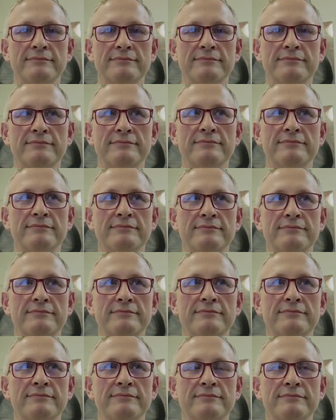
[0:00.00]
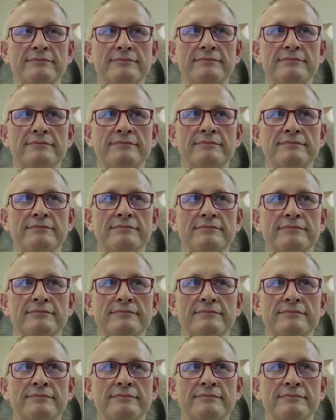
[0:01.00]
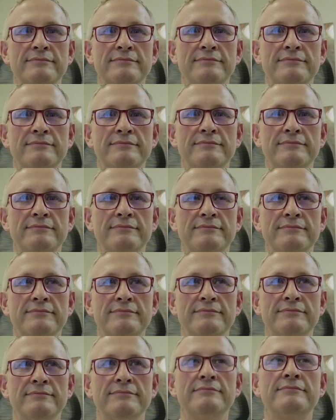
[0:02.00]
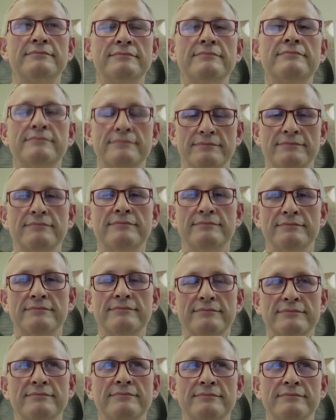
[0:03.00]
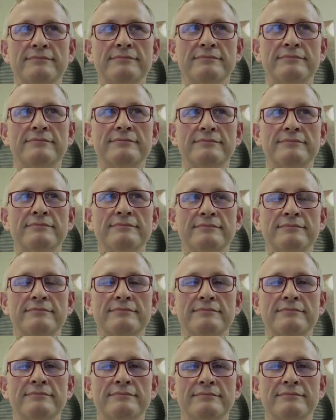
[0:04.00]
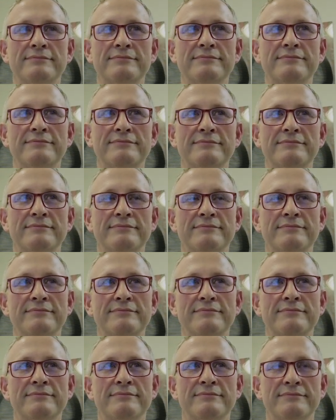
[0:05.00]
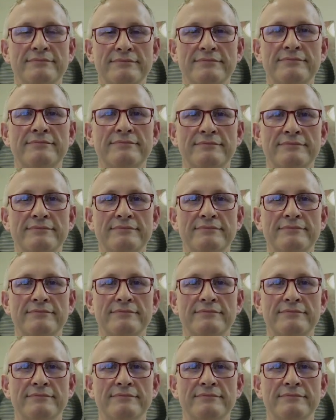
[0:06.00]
(silent)